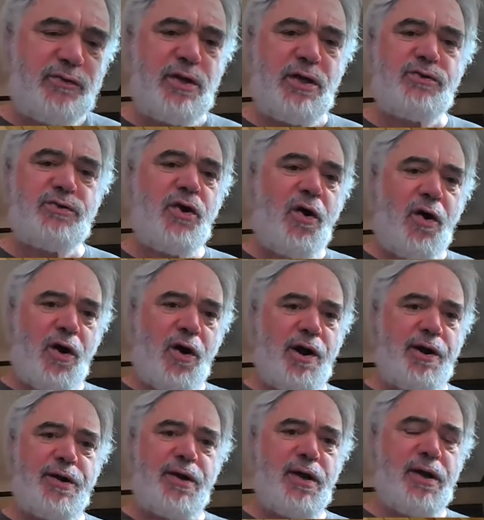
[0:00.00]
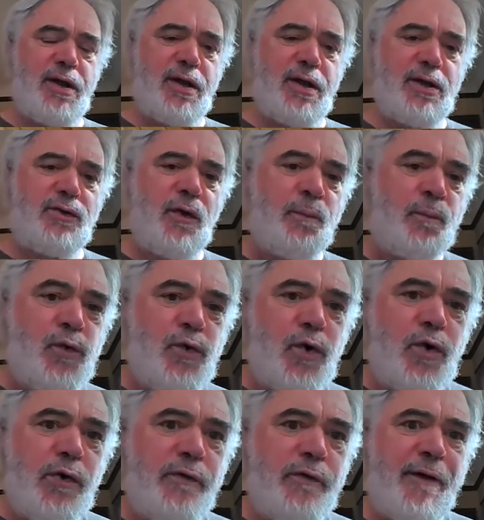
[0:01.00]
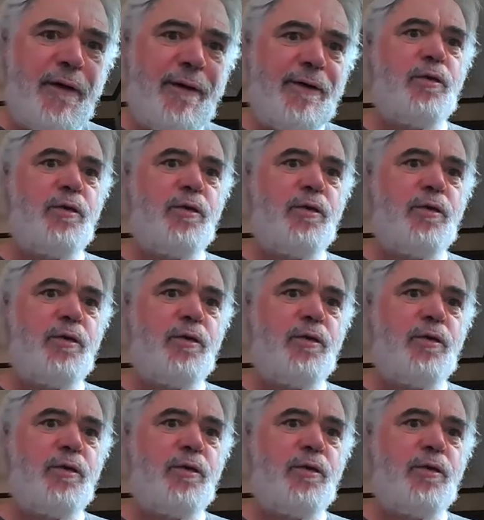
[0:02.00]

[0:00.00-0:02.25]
it's hard to move.